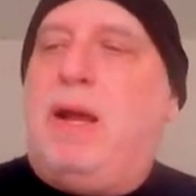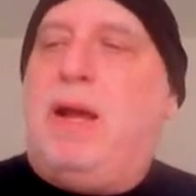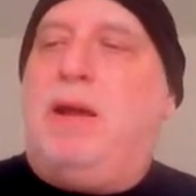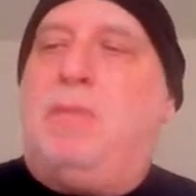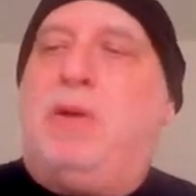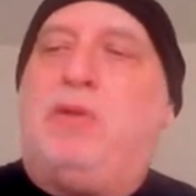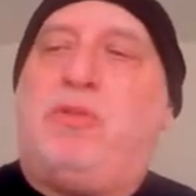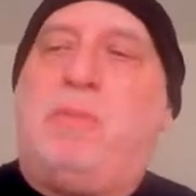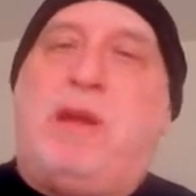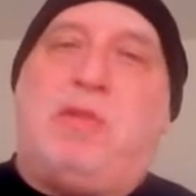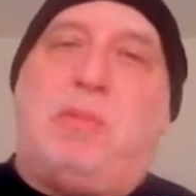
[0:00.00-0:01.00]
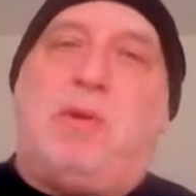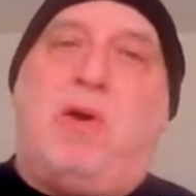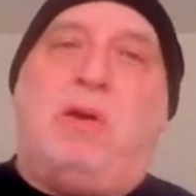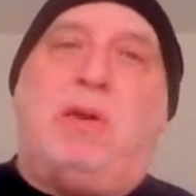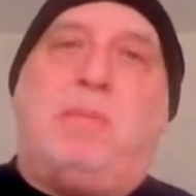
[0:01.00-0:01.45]
I also made some
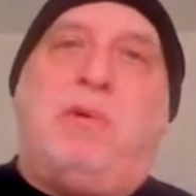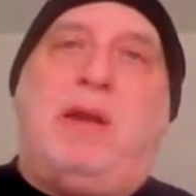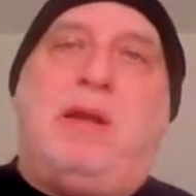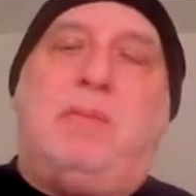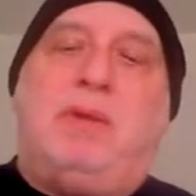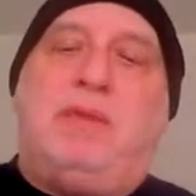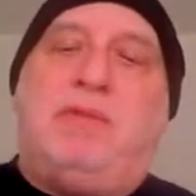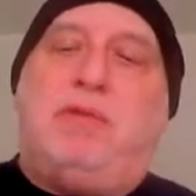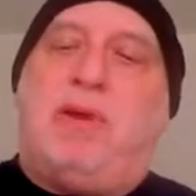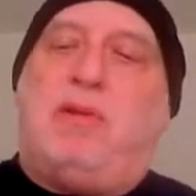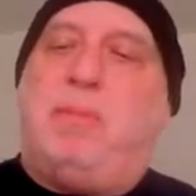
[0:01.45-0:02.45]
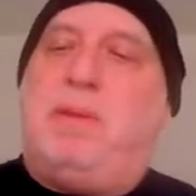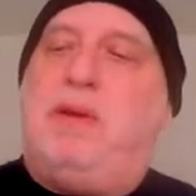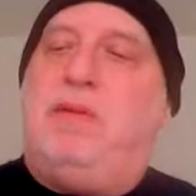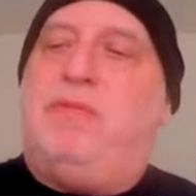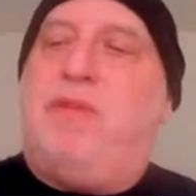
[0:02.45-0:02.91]
garlic bread. I'm going to leave the
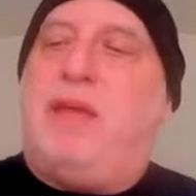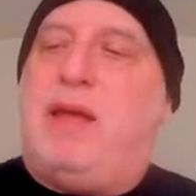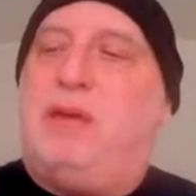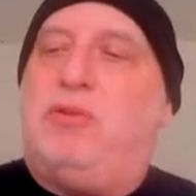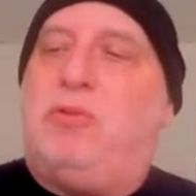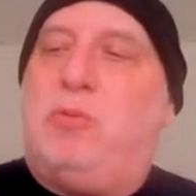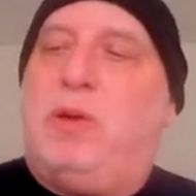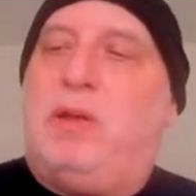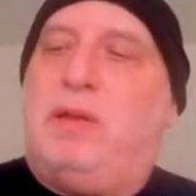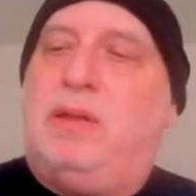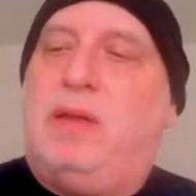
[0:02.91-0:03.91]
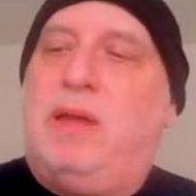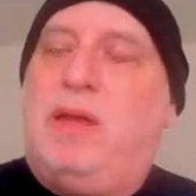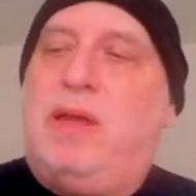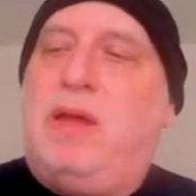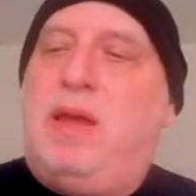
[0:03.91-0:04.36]
recipe for that as well.
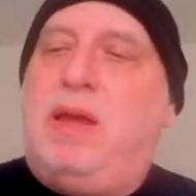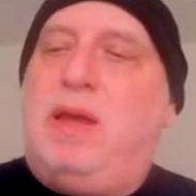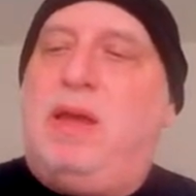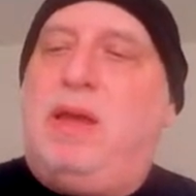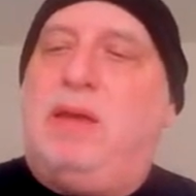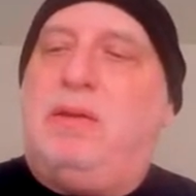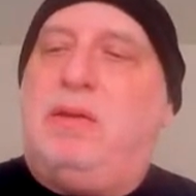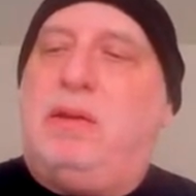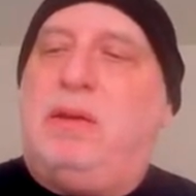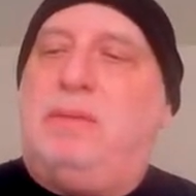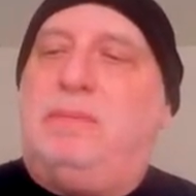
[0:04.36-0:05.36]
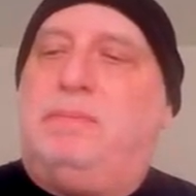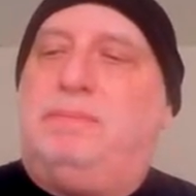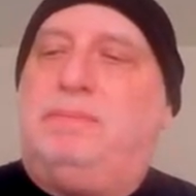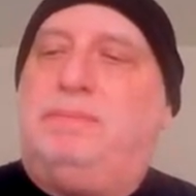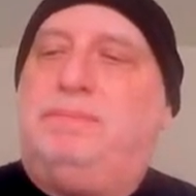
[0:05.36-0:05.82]
And
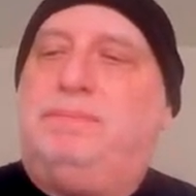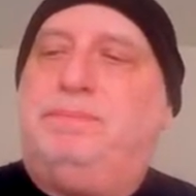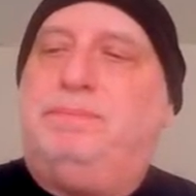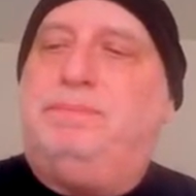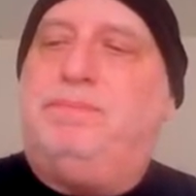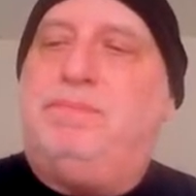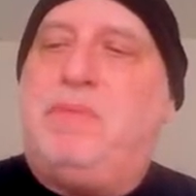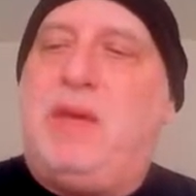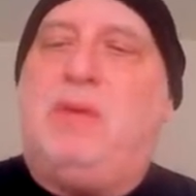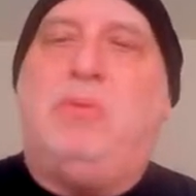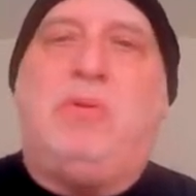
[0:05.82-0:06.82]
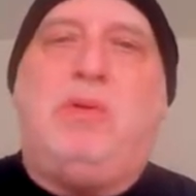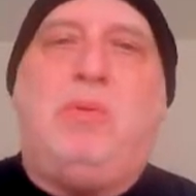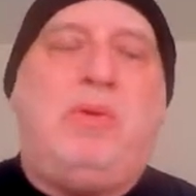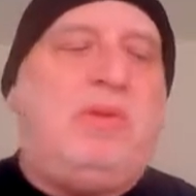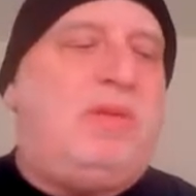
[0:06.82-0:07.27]
yeah, it was
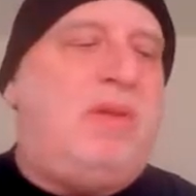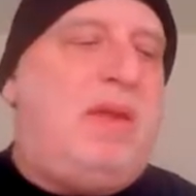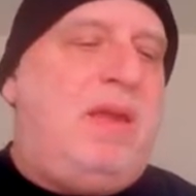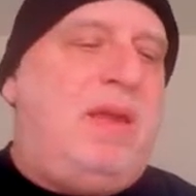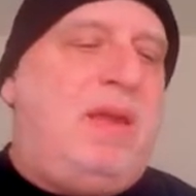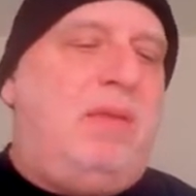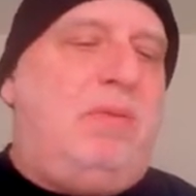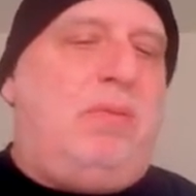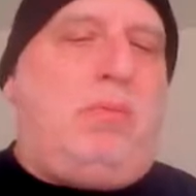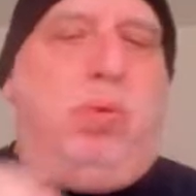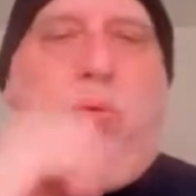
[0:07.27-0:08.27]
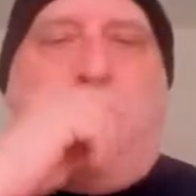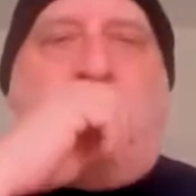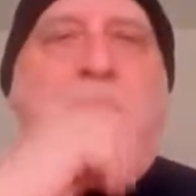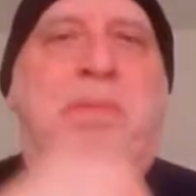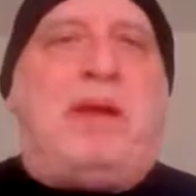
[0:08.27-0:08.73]

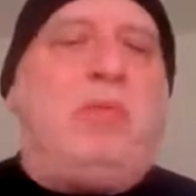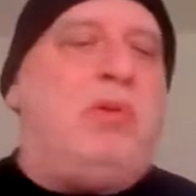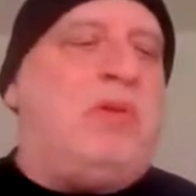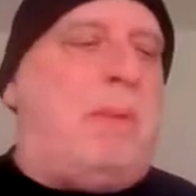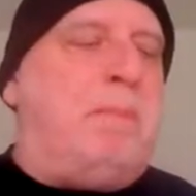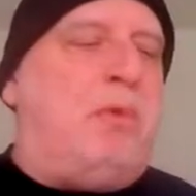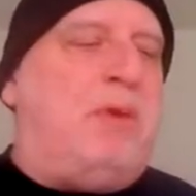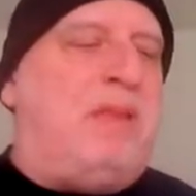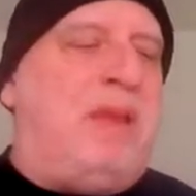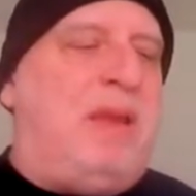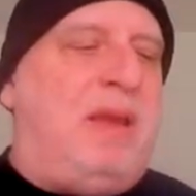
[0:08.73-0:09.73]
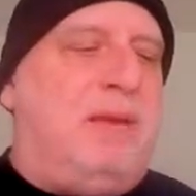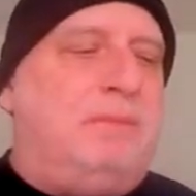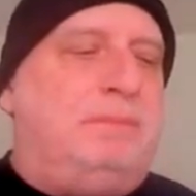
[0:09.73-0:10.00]
what I got was I bought the